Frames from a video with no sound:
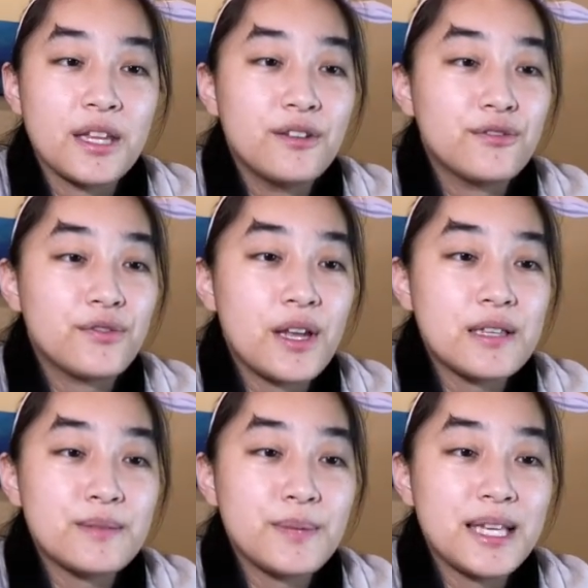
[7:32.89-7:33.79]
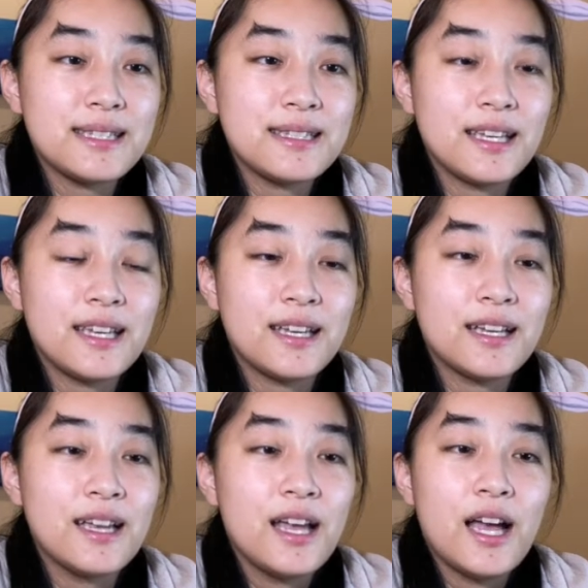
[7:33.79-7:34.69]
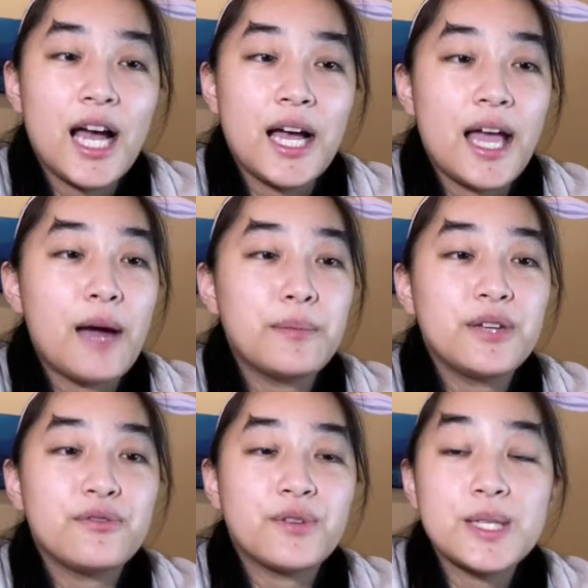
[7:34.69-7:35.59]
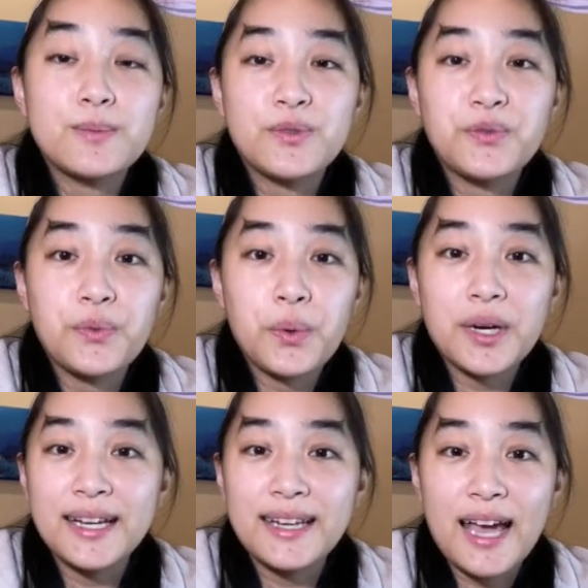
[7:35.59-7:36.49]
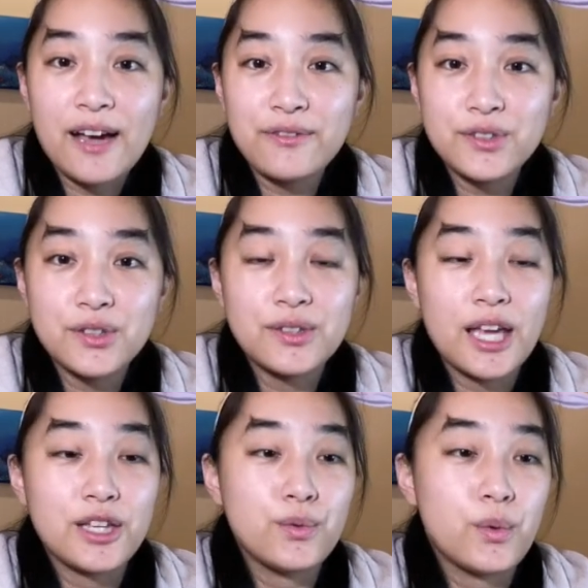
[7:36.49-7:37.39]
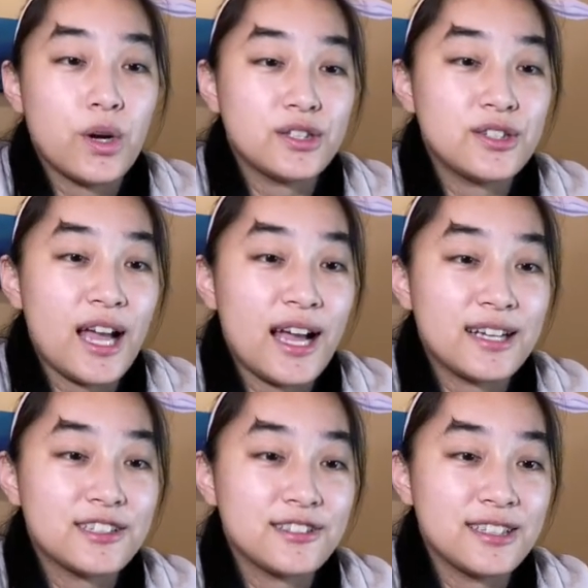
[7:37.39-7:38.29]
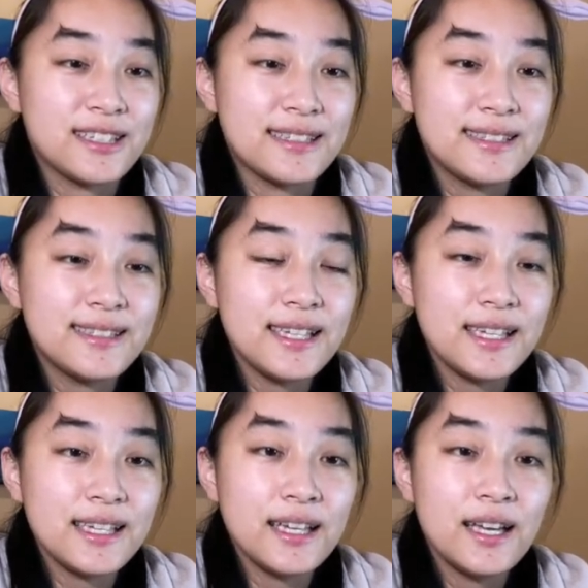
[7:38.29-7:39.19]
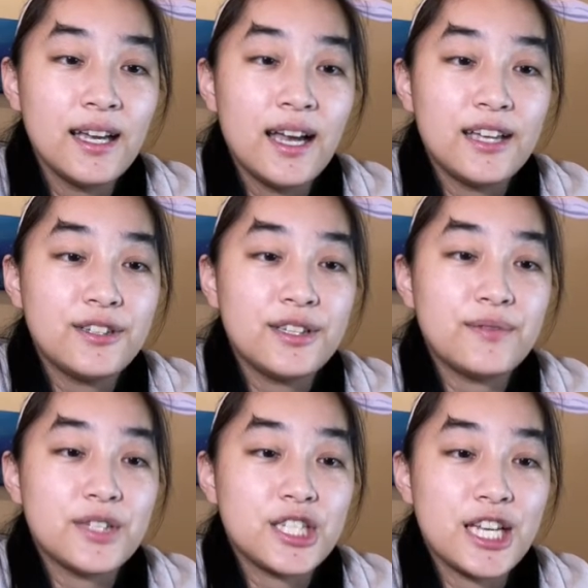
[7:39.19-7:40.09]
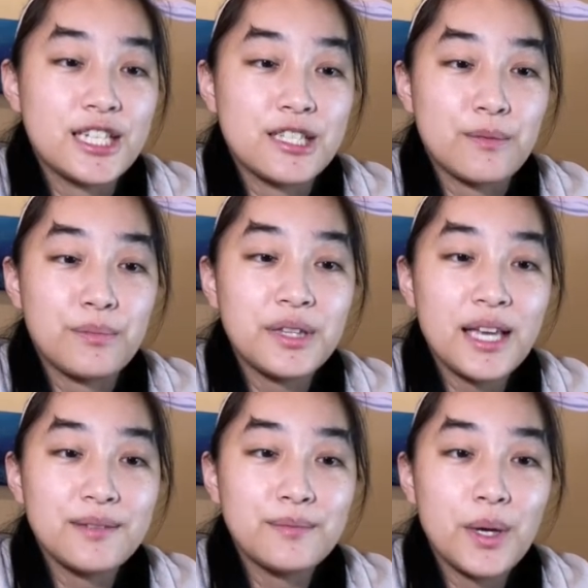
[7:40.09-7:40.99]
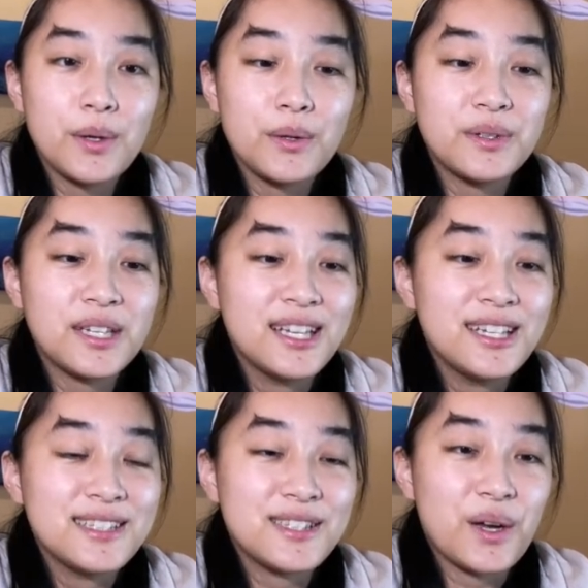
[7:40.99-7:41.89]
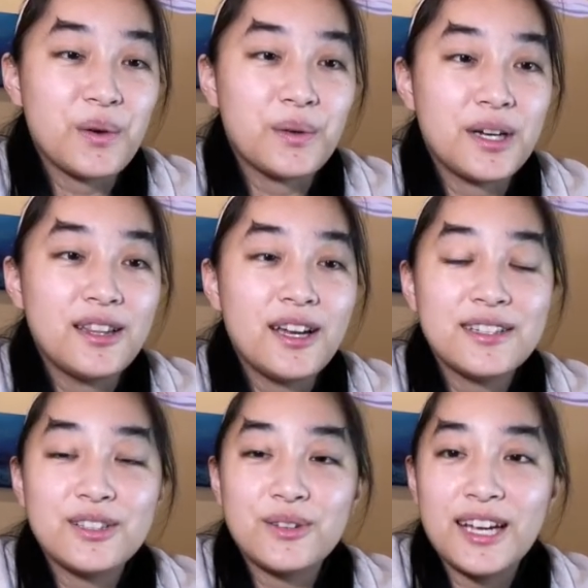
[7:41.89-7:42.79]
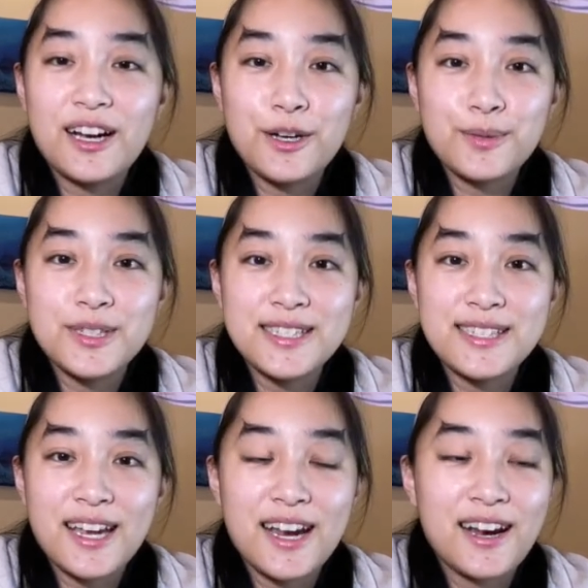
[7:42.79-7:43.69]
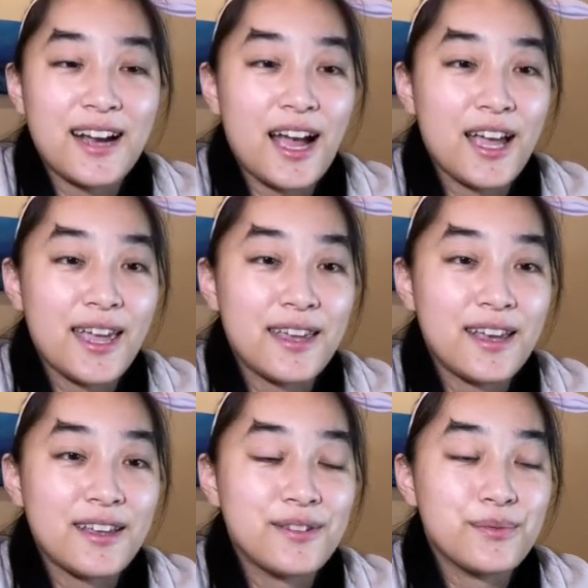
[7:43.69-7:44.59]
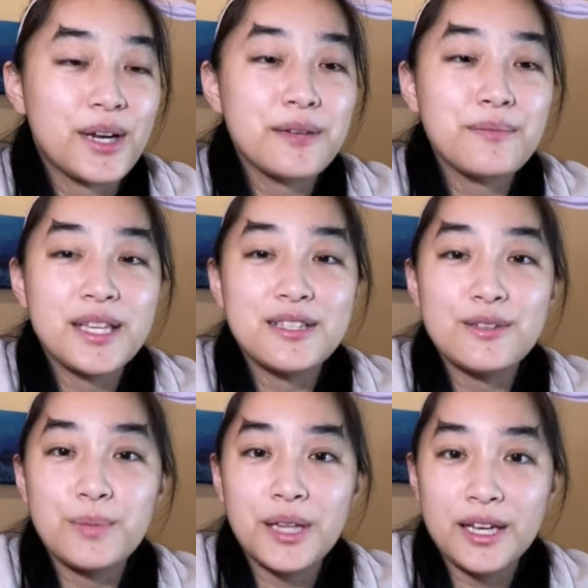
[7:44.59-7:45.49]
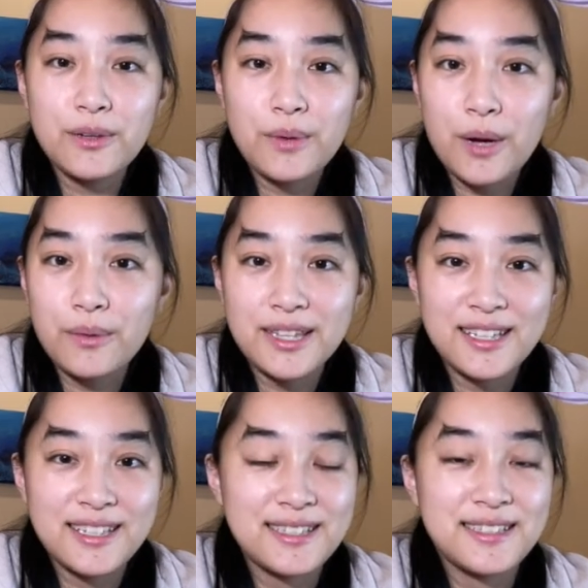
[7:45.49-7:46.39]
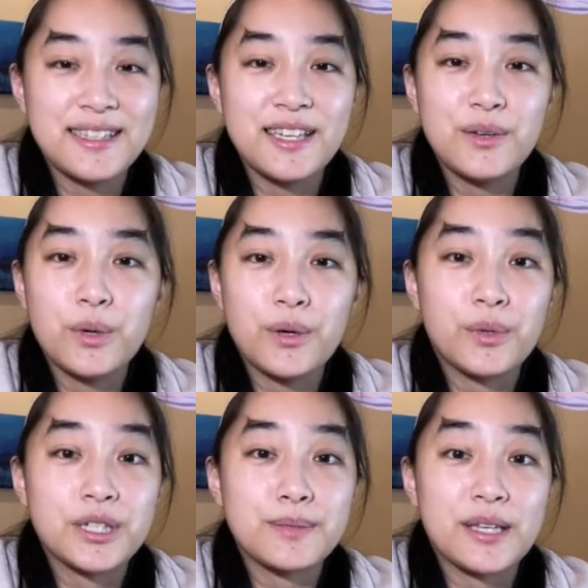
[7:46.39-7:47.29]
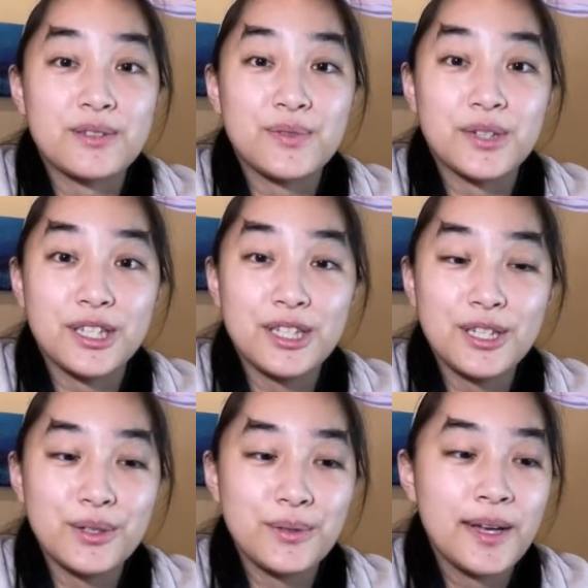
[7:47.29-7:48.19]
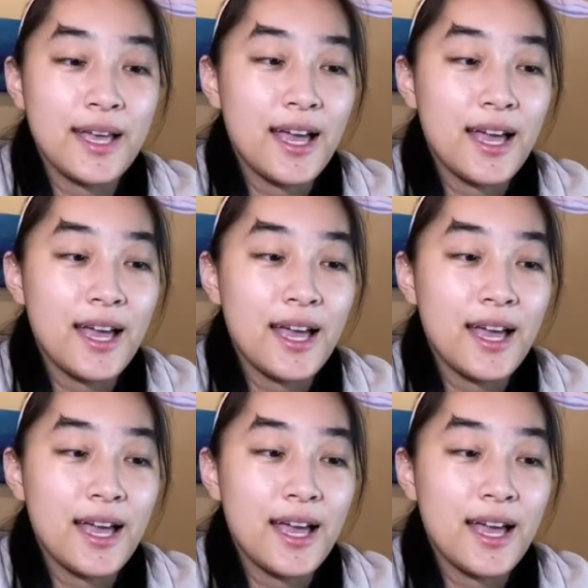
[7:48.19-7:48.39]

frame spacing, how many frames before and after that you want to actually see. You can even change the blend mode. So a lot of great options there. I recommend you play around with it, see what works best for you.